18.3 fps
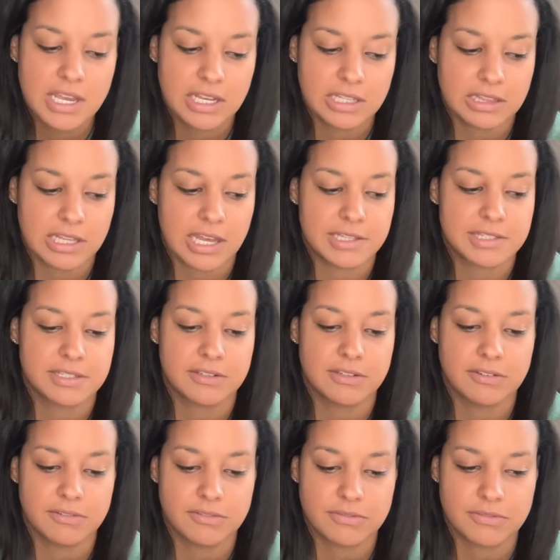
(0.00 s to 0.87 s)
lots
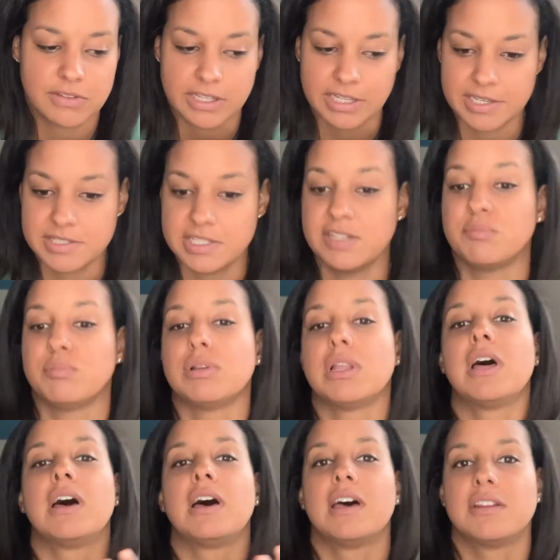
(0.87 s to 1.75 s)
of, like I said,
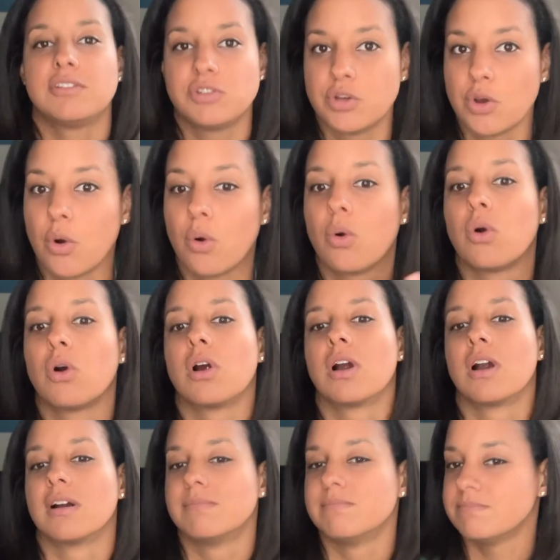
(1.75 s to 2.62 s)
blood,
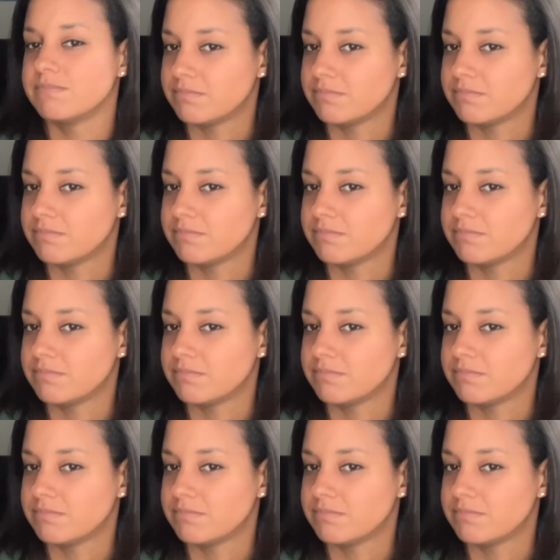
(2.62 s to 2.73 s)
gore,